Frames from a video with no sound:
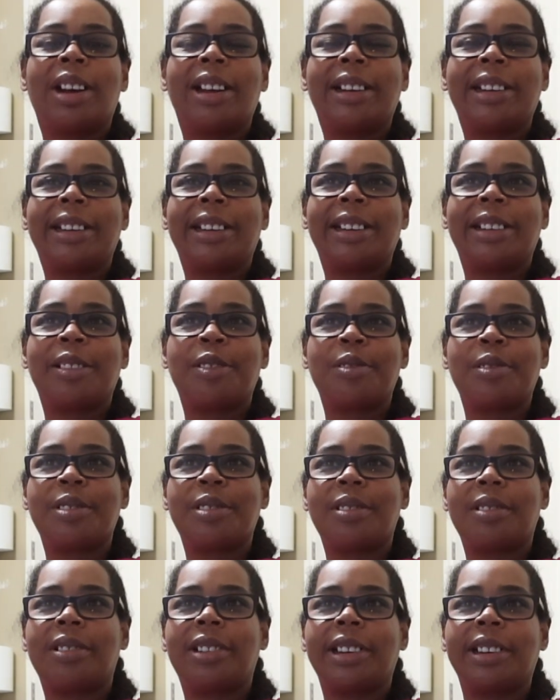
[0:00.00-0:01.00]

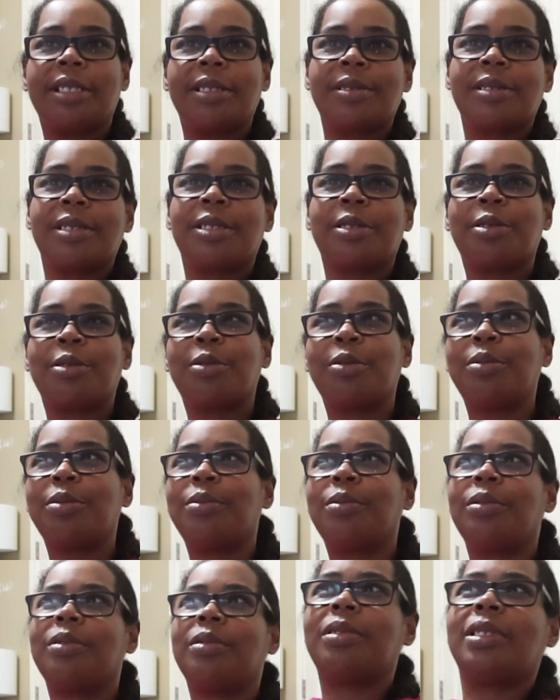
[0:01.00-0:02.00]
and like, so
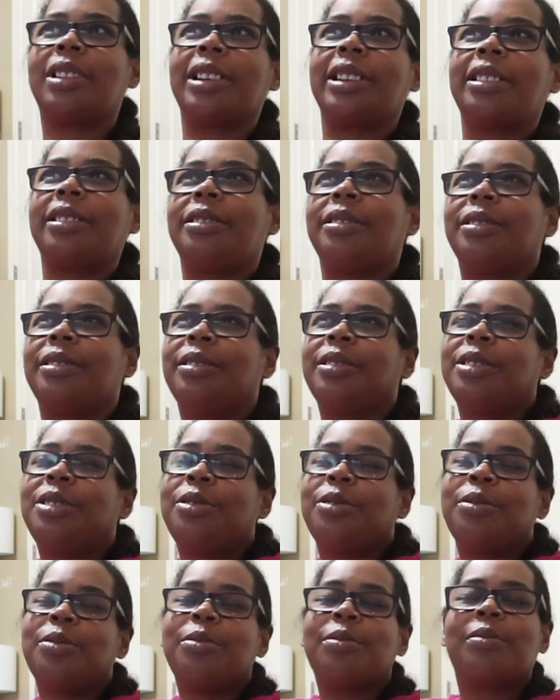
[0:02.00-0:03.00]
like
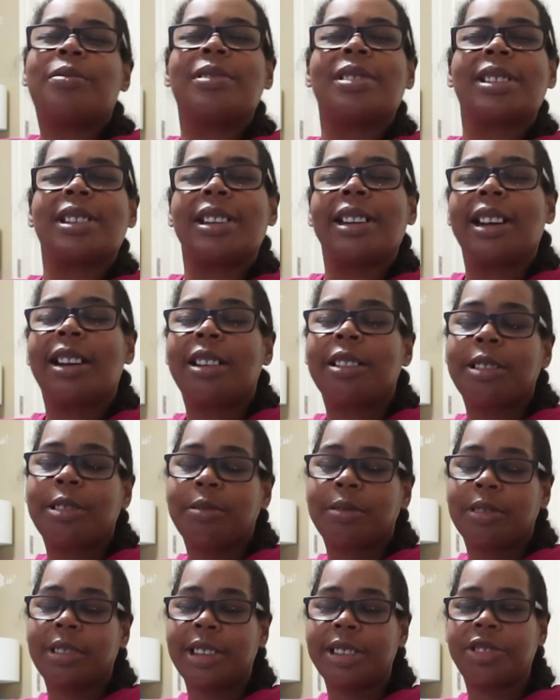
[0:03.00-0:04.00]
you see how their
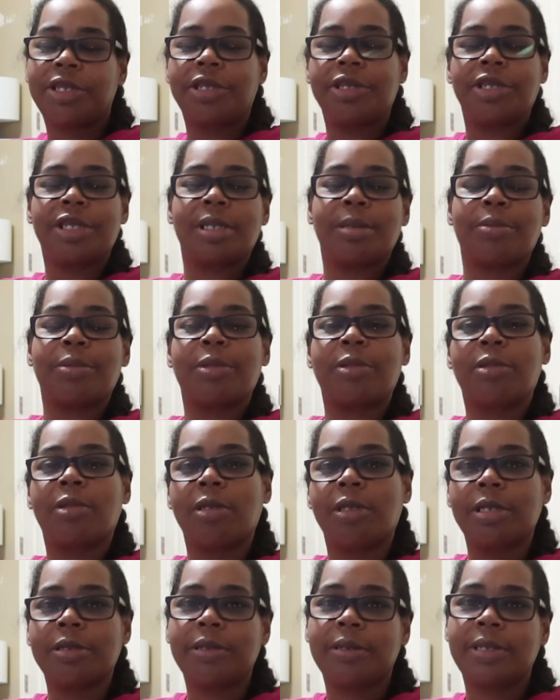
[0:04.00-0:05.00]
relationship
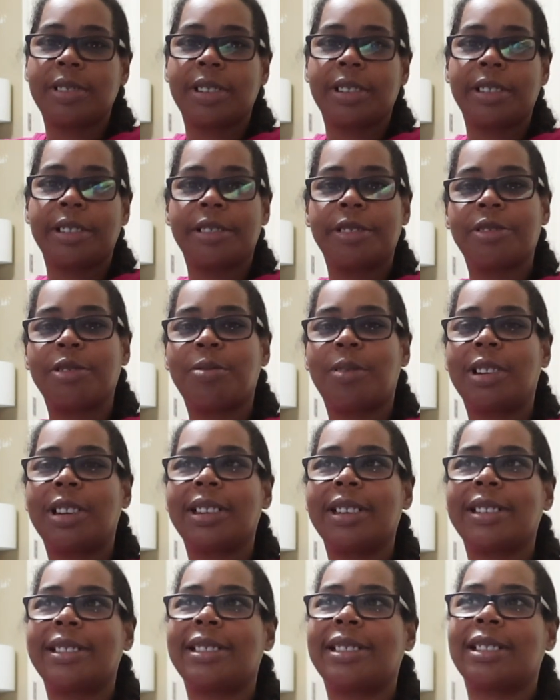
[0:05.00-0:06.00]
grows and
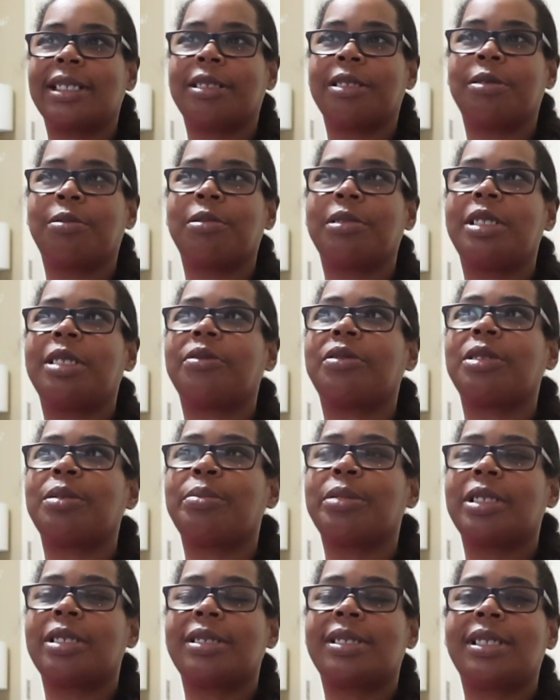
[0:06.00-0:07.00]
intertwines or whatever,
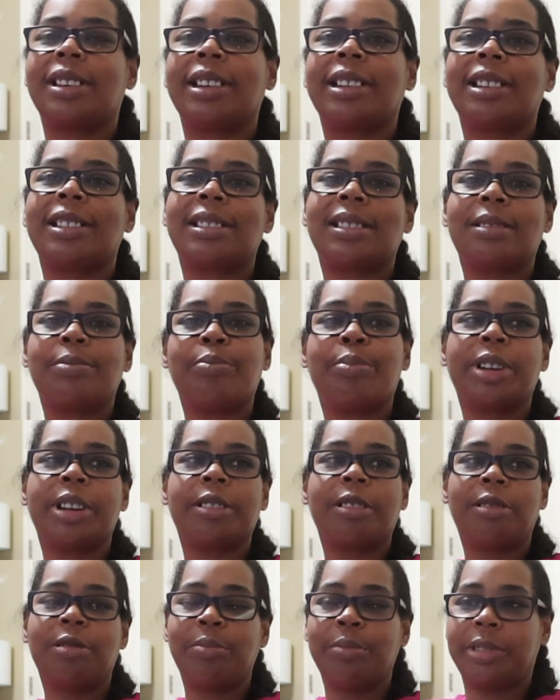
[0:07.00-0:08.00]
but it's like this
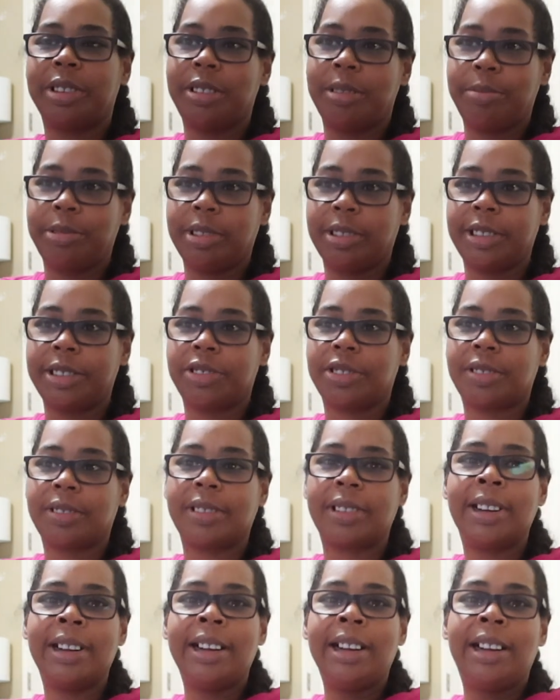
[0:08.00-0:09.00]
big old
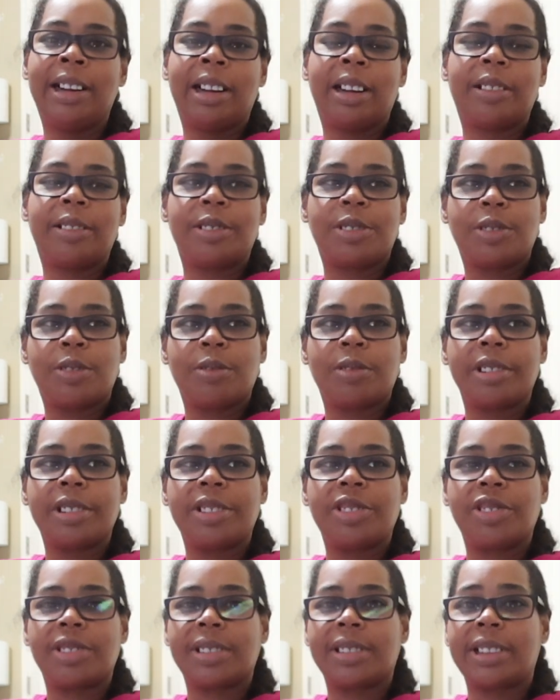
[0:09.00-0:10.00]
manipulation, and the
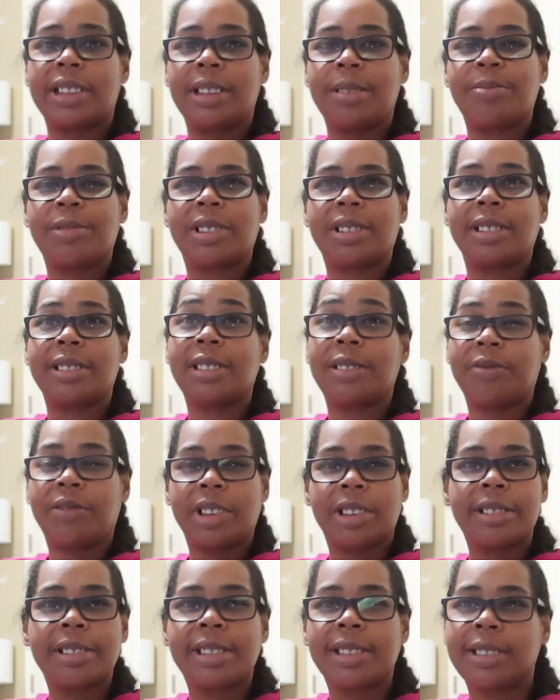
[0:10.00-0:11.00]
story just keeps, it's a
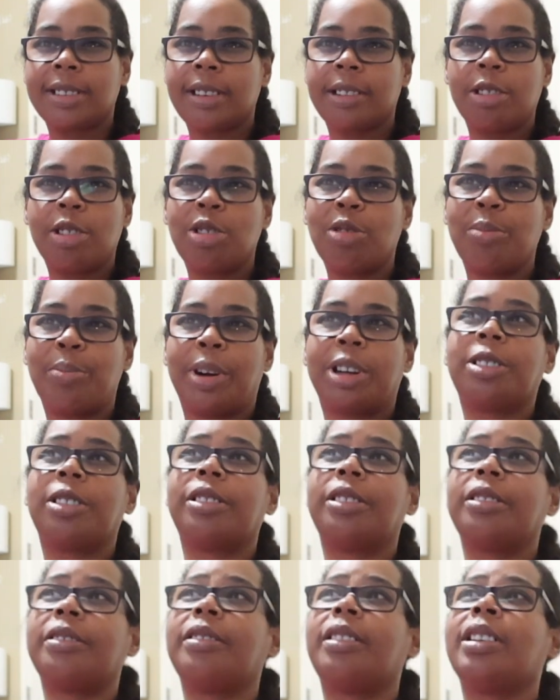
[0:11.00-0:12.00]
very slow
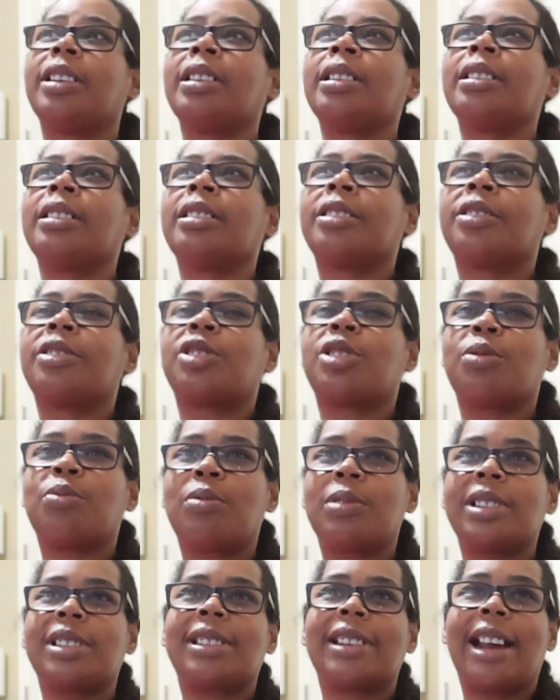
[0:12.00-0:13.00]
burn to
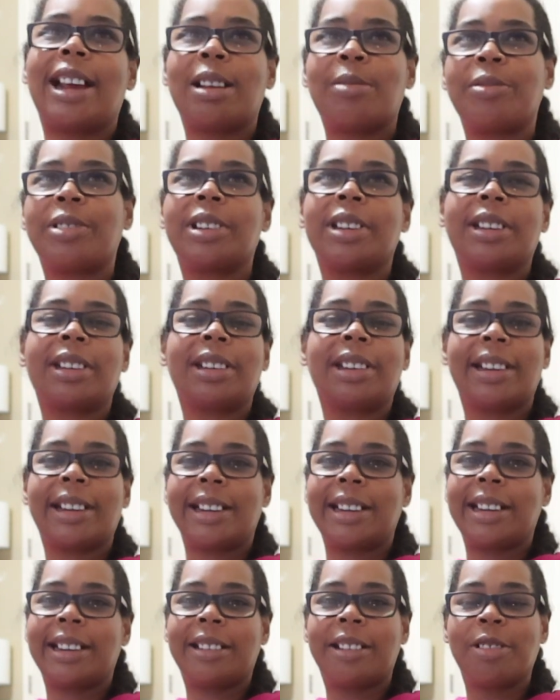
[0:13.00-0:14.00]
what's happening.
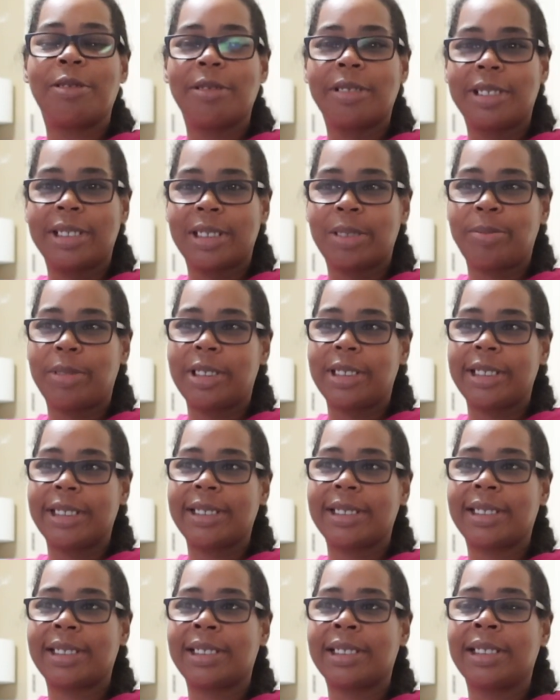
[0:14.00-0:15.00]
They go to this
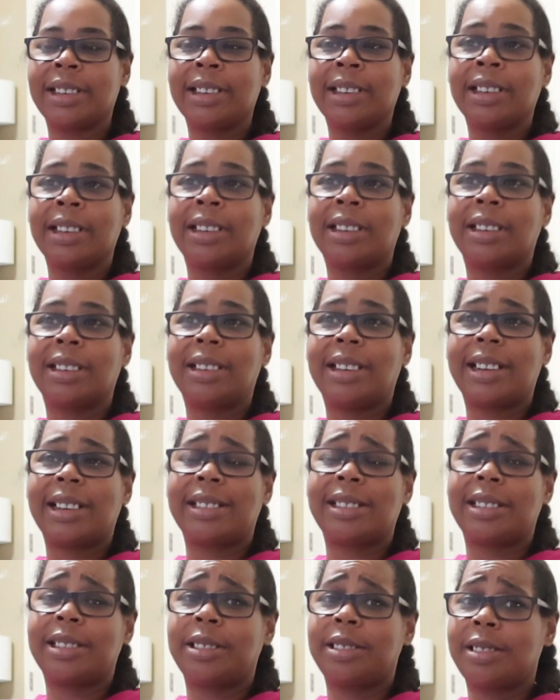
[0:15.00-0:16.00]
place
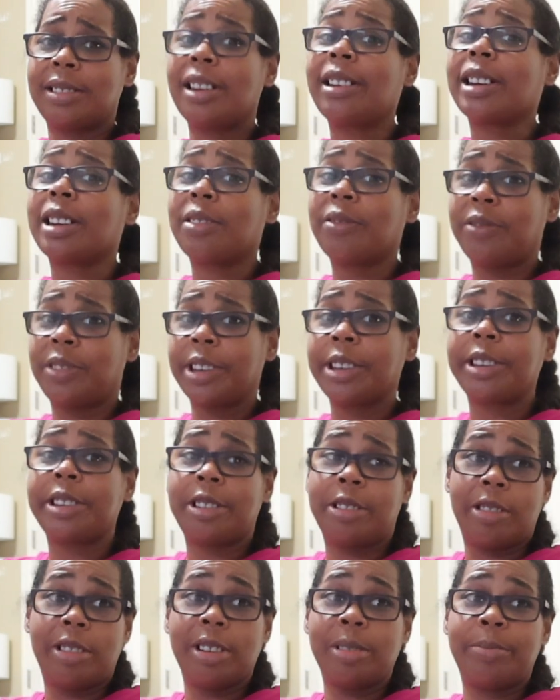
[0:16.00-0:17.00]
that is like
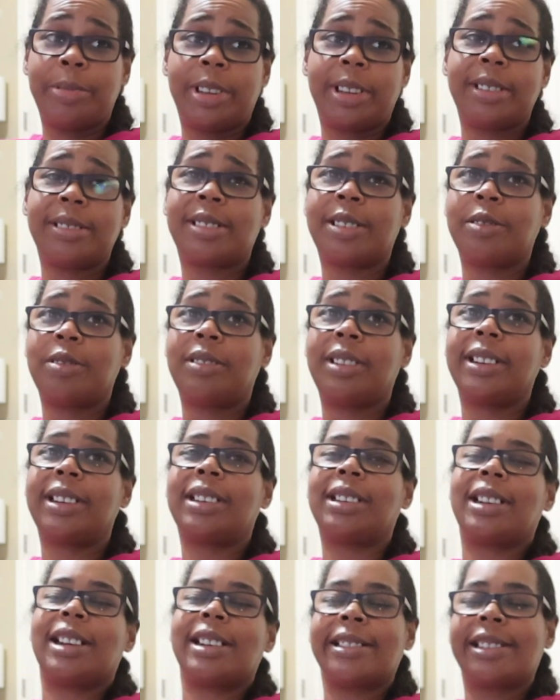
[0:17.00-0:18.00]
very creepy, so
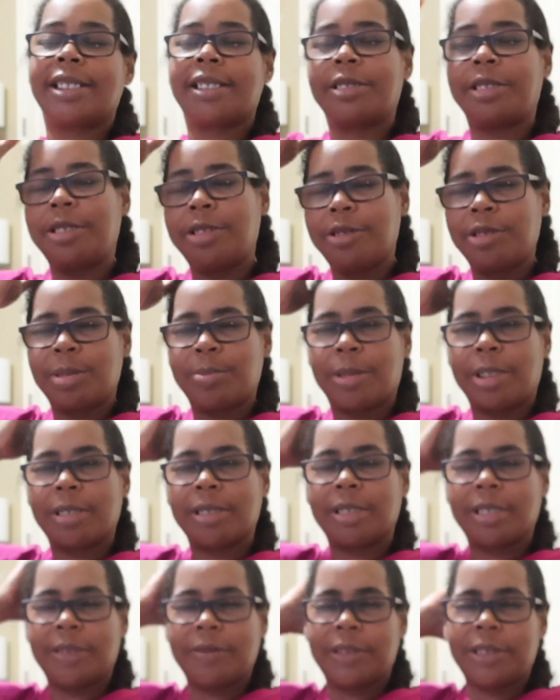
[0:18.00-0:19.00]
like that's a huge
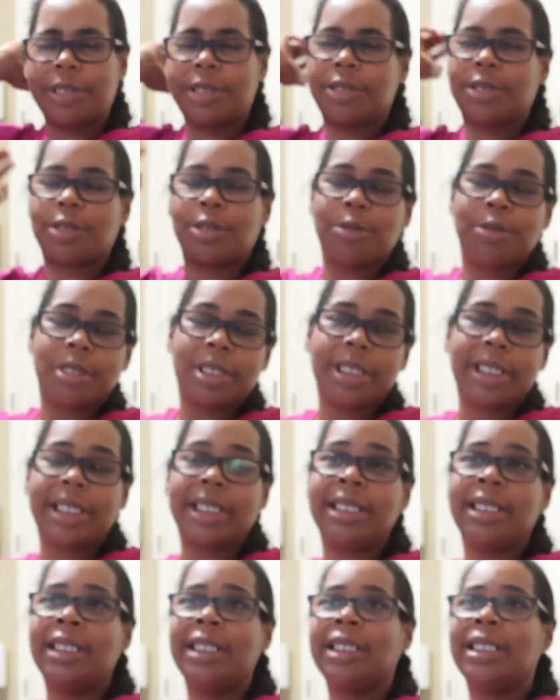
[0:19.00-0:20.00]
part of the
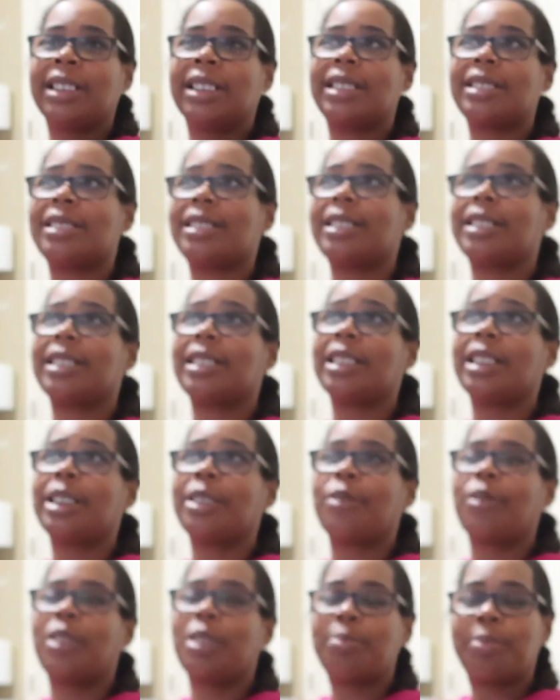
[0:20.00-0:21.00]
story, is like
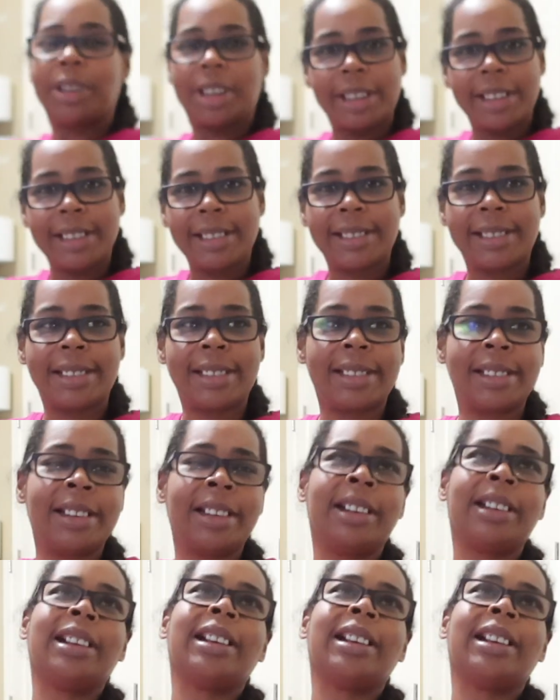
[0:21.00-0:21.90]
the place.